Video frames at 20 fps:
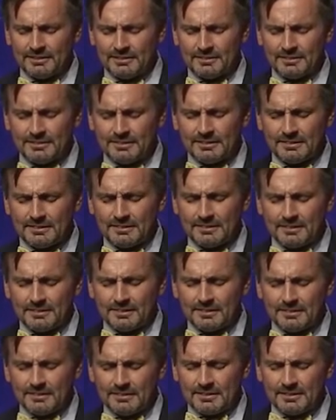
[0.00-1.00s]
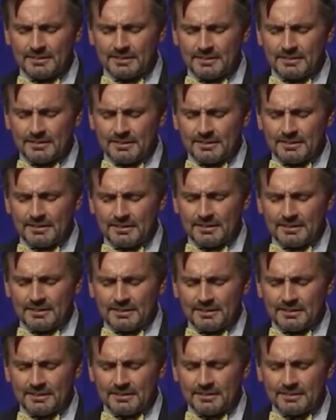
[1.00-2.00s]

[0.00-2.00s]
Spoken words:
[no speech]